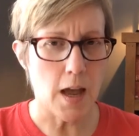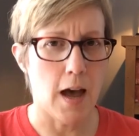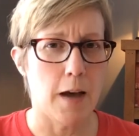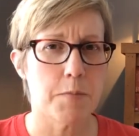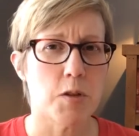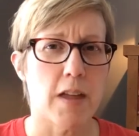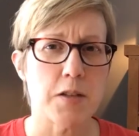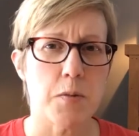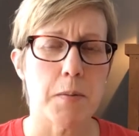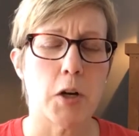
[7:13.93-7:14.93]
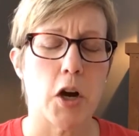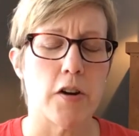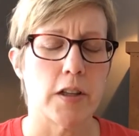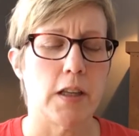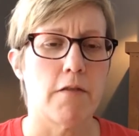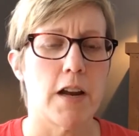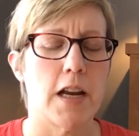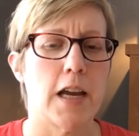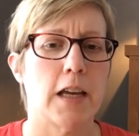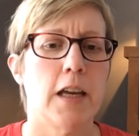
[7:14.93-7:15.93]
Um, so that's what I'm currently
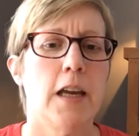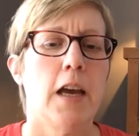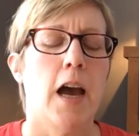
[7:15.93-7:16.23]
reading.